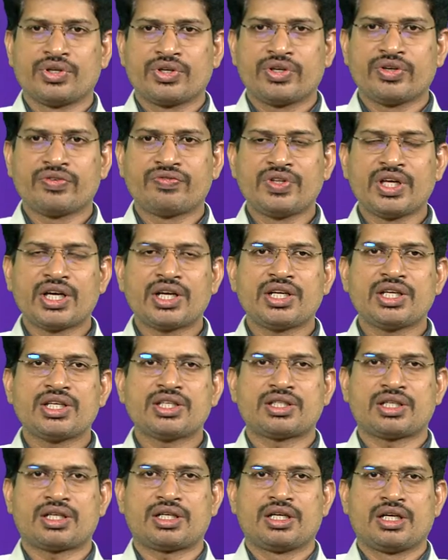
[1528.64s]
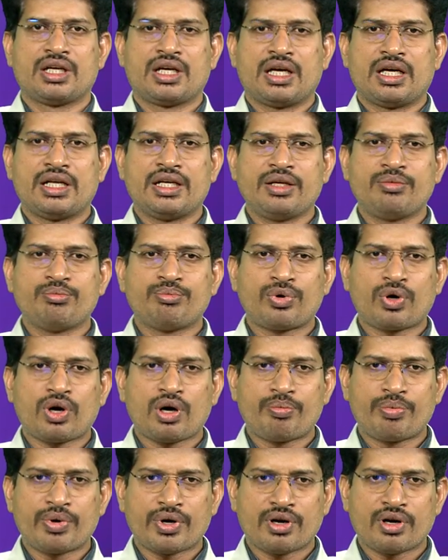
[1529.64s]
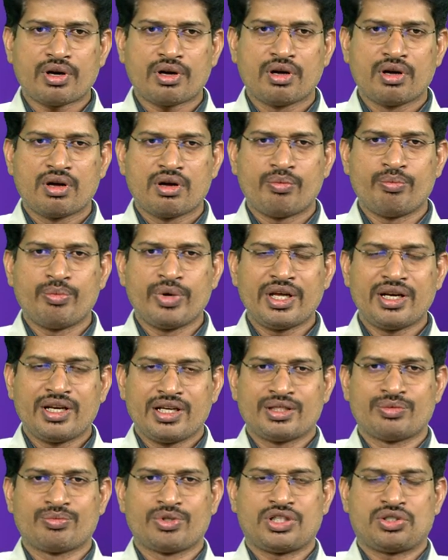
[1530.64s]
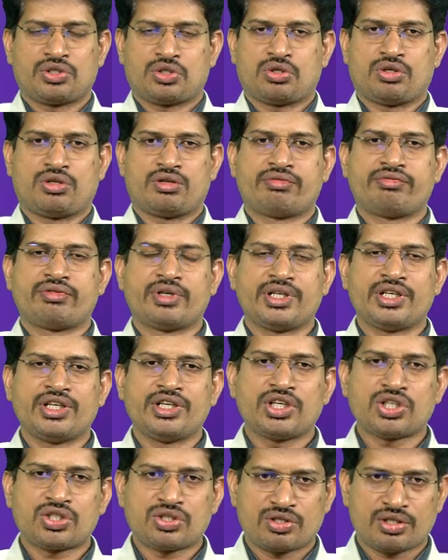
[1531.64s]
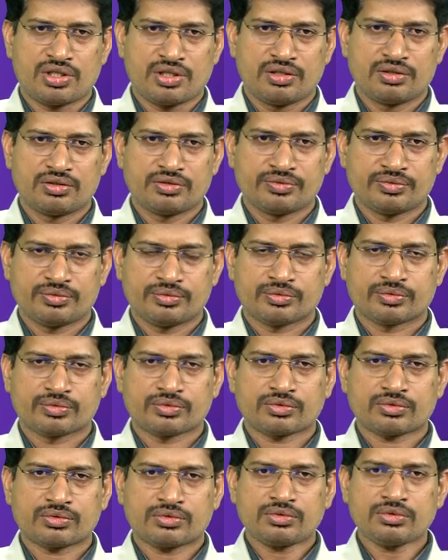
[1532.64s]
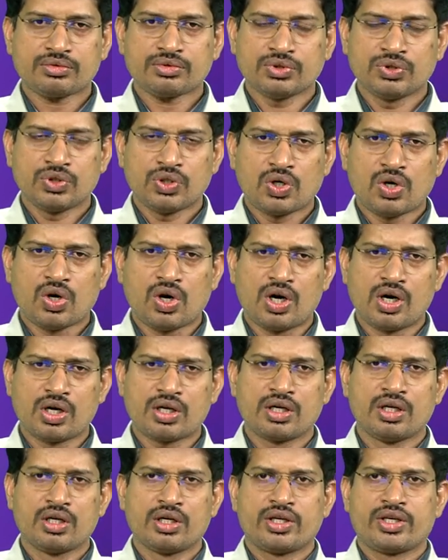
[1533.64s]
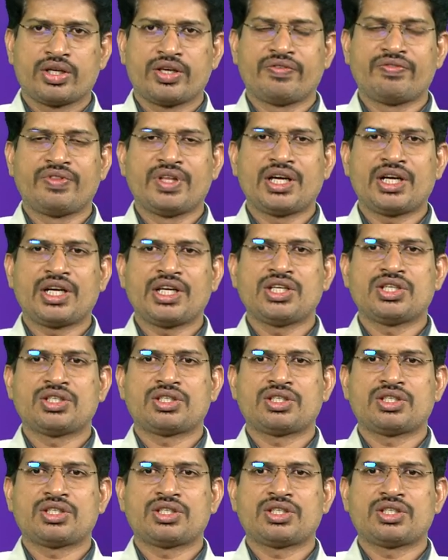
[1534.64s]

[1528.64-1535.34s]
if there is uh, an improper uh, management of an industry, or if there is